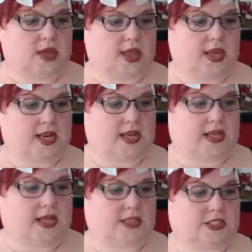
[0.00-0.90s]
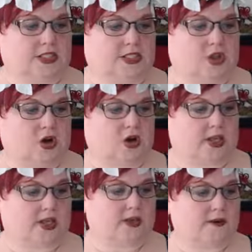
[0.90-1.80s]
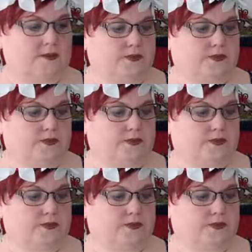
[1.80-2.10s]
ahead and get started.